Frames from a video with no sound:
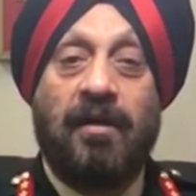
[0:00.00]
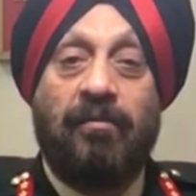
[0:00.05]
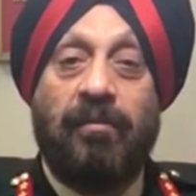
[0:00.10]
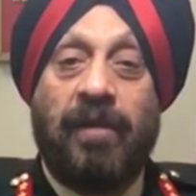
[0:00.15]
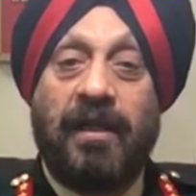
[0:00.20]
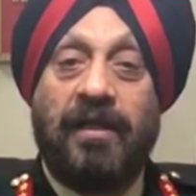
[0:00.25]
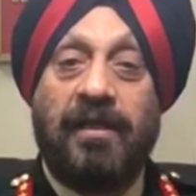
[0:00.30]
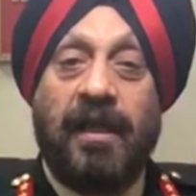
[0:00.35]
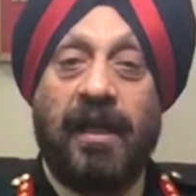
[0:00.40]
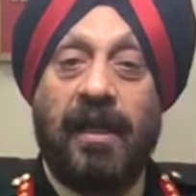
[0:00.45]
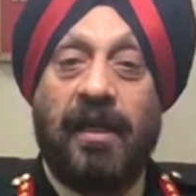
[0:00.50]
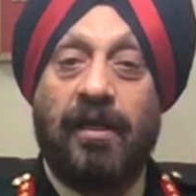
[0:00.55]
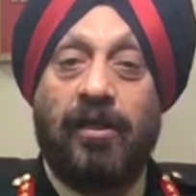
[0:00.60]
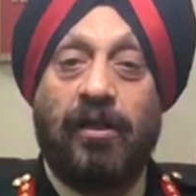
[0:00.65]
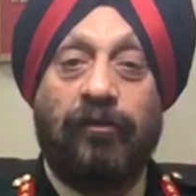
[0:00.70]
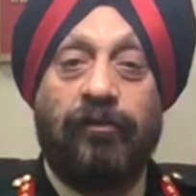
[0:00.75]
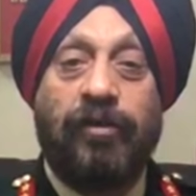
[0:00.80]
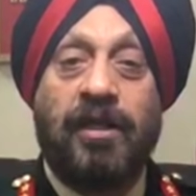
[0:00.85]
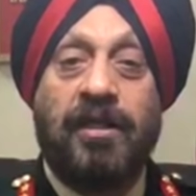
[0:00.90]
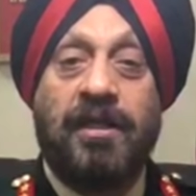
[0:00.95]
By the end
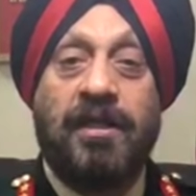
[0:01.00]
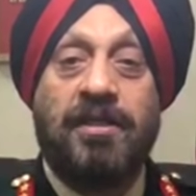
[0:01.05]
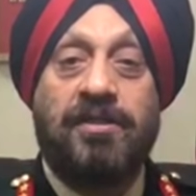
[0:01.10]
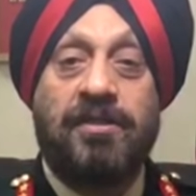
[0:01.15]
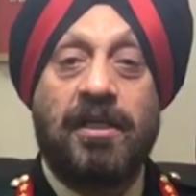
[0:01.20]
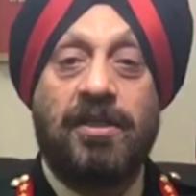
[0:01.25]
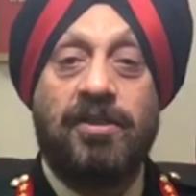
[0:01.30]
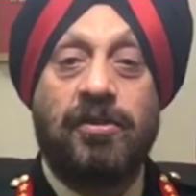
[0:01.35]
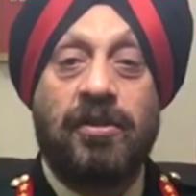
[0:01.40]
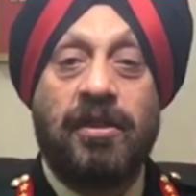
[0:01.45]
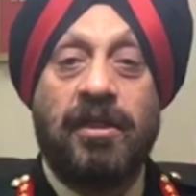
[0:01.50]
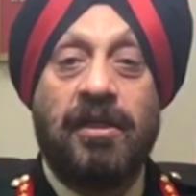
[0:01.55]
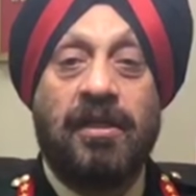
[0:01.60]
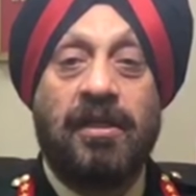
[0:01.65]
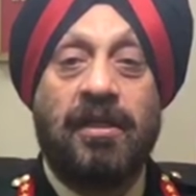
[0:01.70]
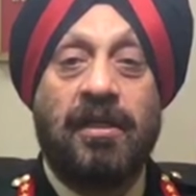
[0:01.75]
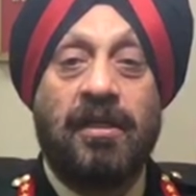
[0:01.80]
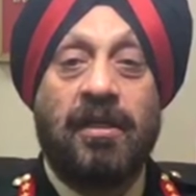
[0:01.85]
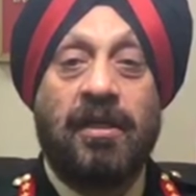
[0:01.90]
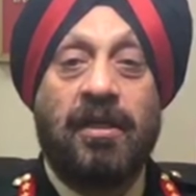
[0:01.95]
of 18th
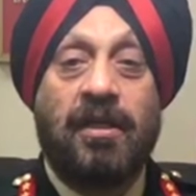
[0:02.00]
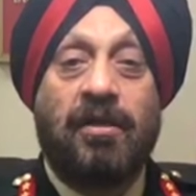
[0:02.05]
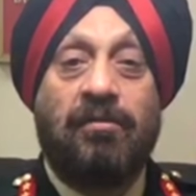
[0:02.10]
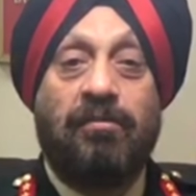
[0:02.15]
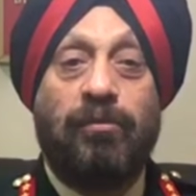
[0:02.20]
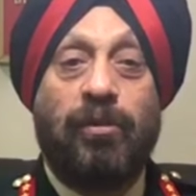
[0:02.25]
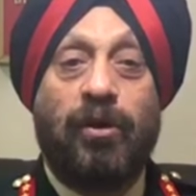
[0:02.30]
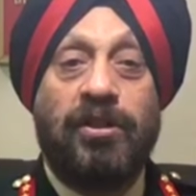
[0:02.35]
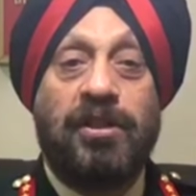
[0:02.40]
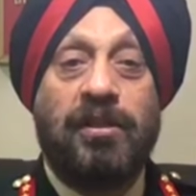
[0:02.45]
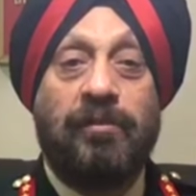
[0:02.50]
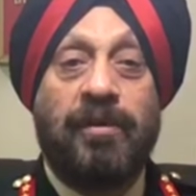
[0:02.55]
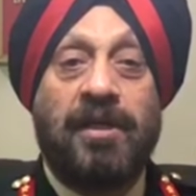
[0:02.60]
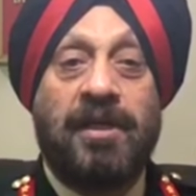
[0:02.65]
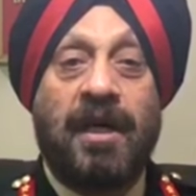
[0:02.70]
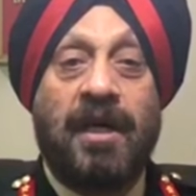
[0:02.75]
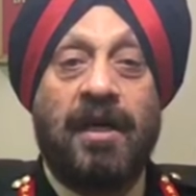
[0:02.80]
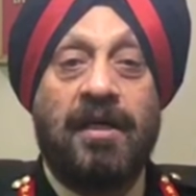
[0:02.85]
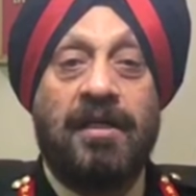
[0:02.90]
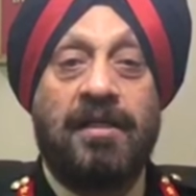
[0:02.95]
century, both the
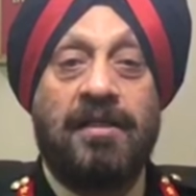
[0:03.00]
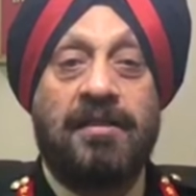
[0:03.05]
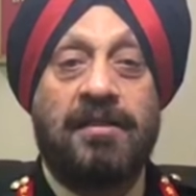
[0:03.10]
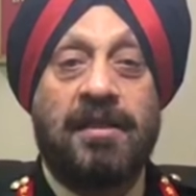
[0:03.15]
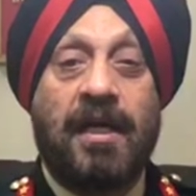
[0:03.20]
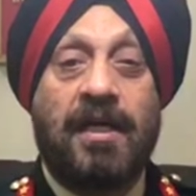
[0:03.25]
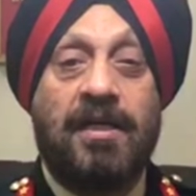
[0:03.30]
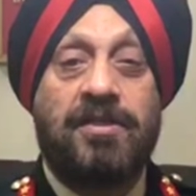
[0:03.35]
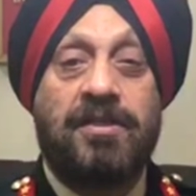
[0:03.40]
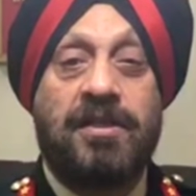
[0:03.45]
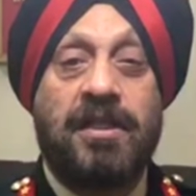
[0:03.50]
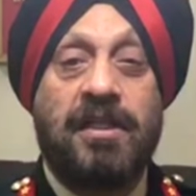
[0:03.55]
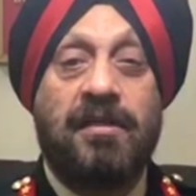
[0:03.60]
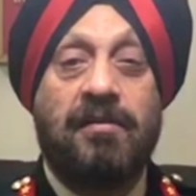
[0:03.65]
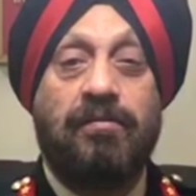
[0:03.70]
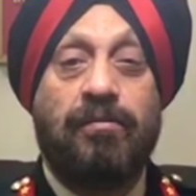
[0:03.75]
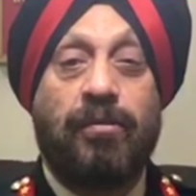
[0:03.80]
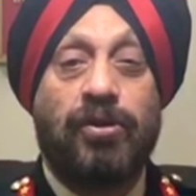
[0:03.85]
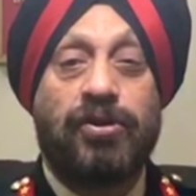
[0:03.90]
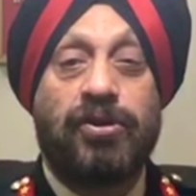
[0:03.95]
battalions had
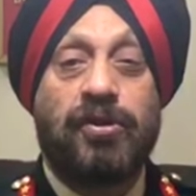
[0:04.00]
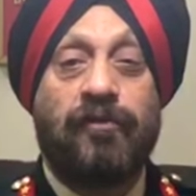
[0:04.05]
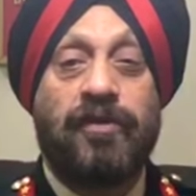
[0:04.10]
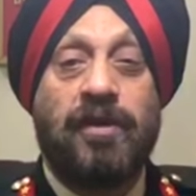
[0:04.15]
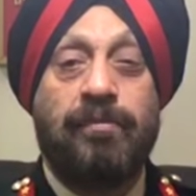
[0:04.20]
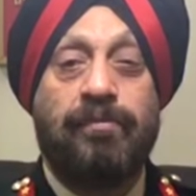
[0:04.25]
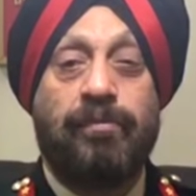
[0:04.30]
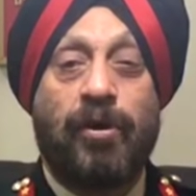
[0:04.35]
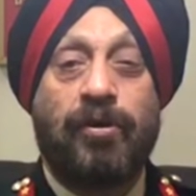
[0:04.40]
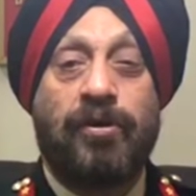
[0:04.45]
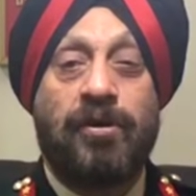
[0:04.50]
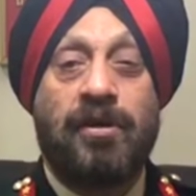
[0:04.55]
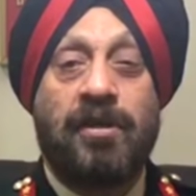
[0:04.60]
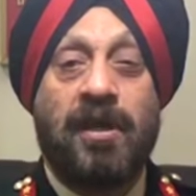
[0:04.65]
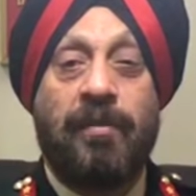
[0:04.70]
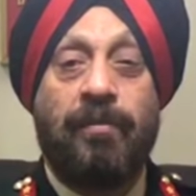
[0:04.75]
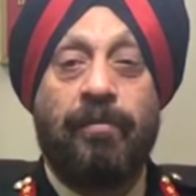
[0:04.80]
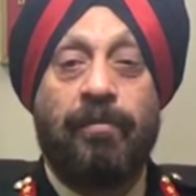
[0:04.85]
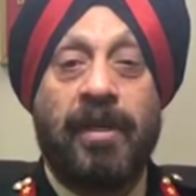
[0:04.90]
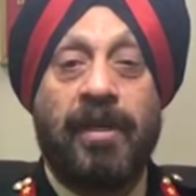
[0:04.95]
seen most of the important
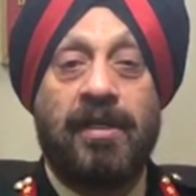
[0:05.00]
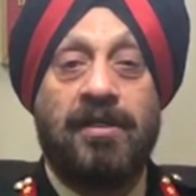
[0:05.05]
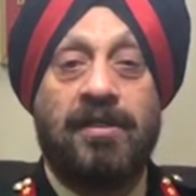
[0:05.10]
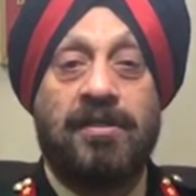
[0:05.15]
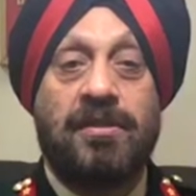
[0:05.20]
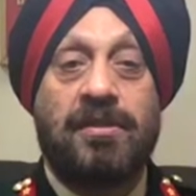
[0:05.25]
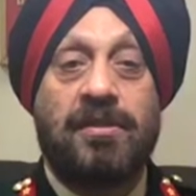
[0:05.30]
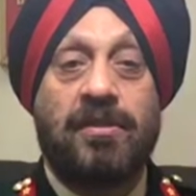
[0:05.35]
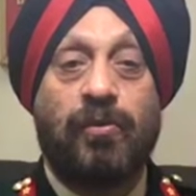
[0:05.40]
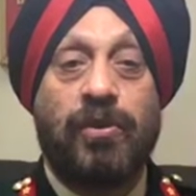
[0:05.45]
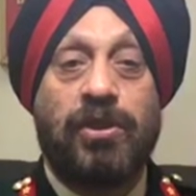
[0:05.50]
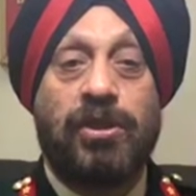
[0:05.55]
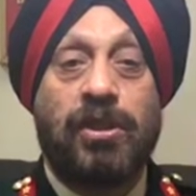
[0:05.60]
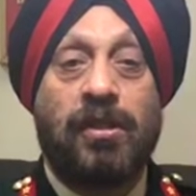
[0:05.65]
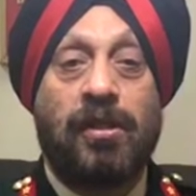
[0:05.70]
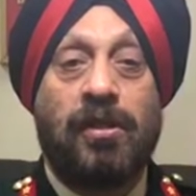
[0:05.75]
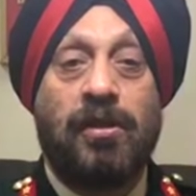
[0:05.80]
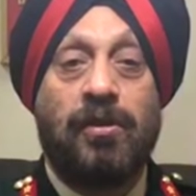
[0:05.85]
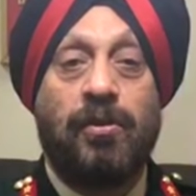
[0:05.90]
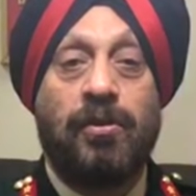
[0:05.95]
campaigns, which
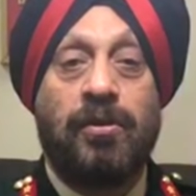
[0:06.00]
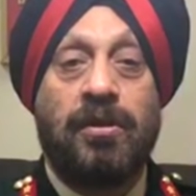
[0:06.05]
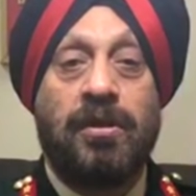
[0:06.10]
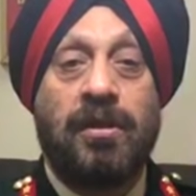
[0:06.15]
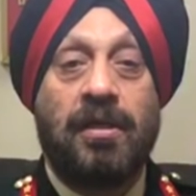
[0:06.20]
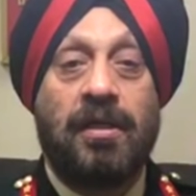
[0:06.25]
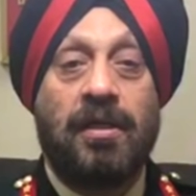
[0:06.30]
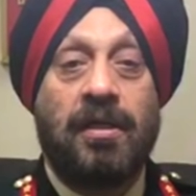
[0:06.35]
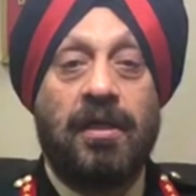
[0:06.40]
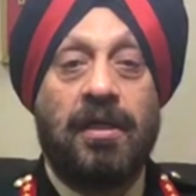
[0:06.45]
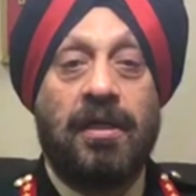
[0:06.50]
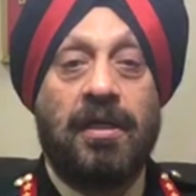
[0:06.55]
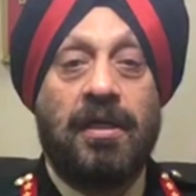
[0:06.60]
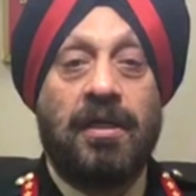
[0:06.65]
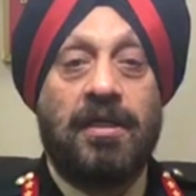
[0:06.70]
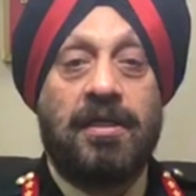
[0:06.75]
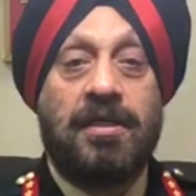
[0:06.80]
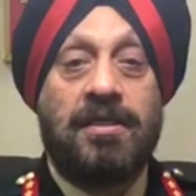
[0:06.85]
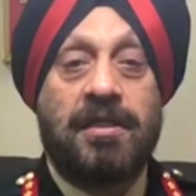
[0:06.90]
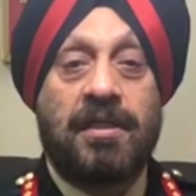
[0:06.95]
include
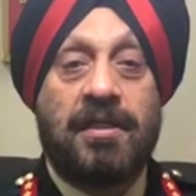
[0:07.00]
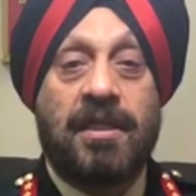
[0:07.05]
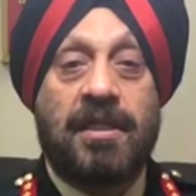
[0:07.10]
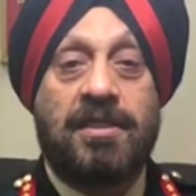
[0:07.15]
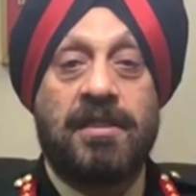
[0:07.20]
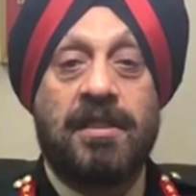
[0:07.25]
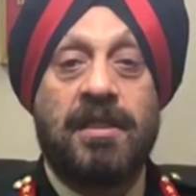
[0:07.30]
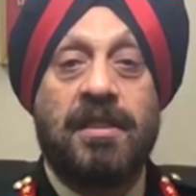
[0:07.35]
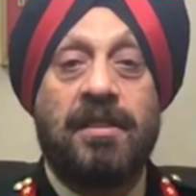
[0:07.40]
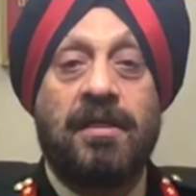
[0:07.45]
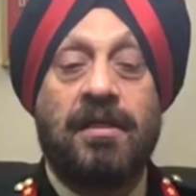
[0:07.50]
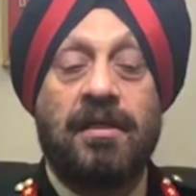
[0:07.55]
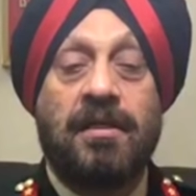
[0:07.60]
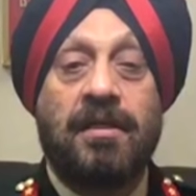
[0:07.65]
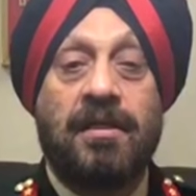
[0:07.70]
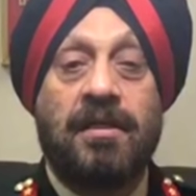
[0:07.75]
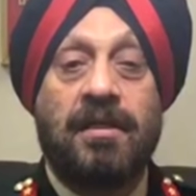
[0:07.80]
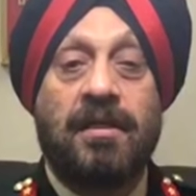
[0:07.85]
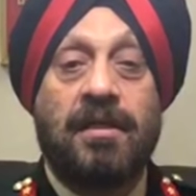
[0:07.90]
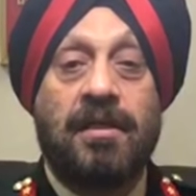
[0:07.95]
Sedaseer,
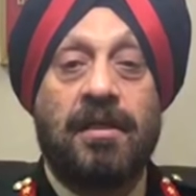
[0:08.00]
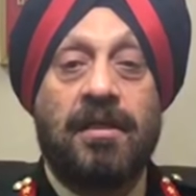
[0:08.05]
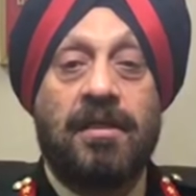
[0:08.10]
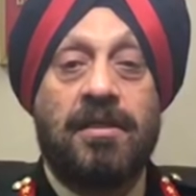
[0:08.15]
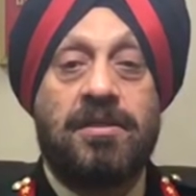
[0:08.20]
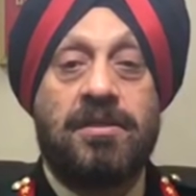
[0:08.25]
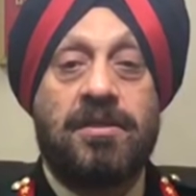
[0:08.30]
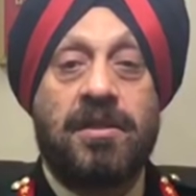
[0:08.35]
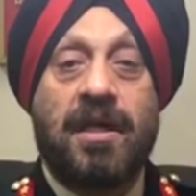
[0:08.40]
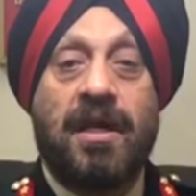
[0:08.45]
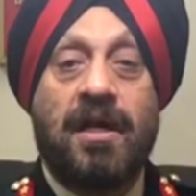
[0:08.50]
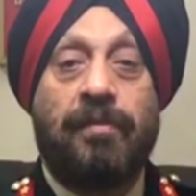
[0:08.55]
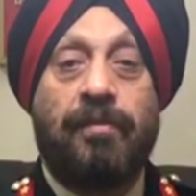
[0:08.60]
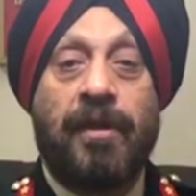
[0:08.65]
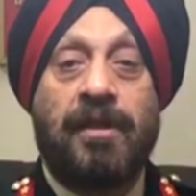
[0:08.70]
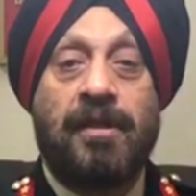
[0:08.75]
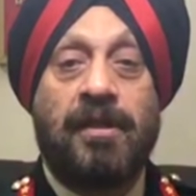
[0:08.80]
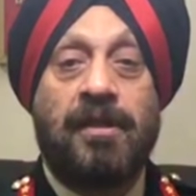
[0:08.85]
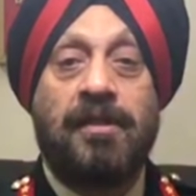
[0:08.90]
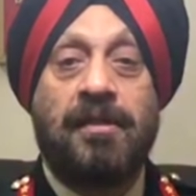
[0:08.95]

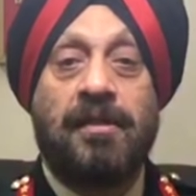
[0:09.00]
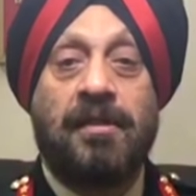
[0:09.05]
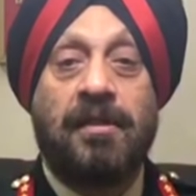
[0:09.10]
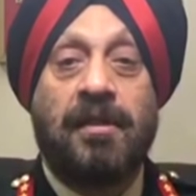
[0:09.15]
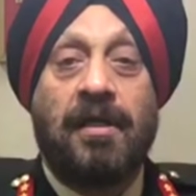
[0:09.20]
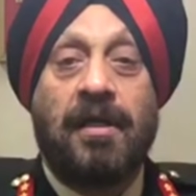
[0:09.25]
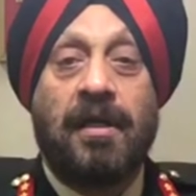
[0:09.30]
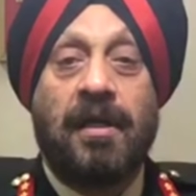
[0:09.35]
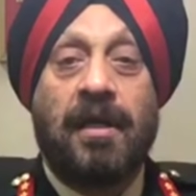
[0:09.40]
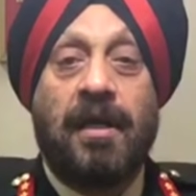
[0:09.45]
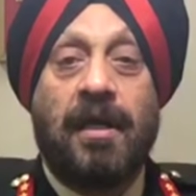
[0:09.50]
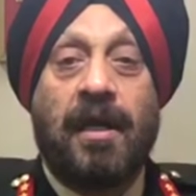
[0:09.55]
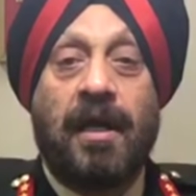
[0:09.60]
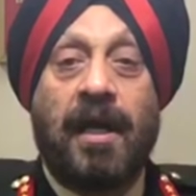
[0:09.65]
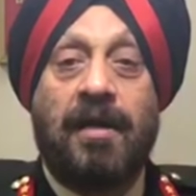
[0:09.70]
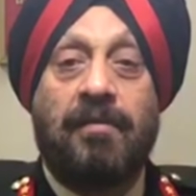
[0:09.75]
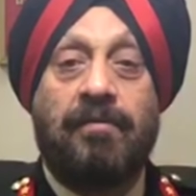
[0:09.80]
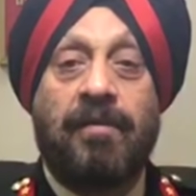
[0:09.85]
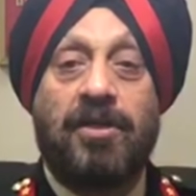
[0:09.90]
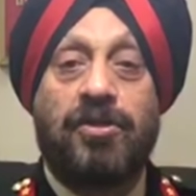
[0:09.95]
Seringapatam,
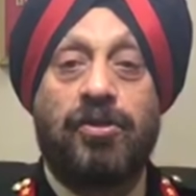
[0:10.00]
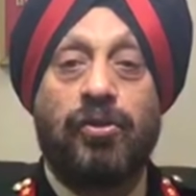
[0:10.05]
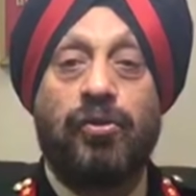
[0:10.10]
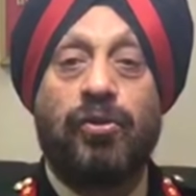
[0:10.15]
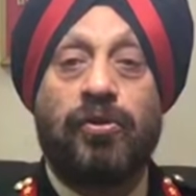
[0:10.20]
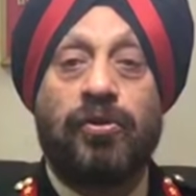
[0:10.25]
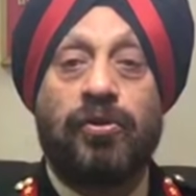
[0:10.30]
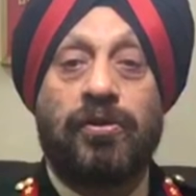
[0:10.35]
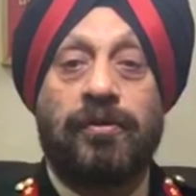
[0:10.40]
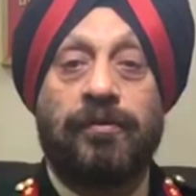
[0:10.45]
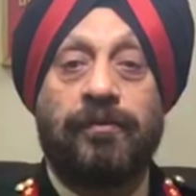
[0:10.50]
and Mysore.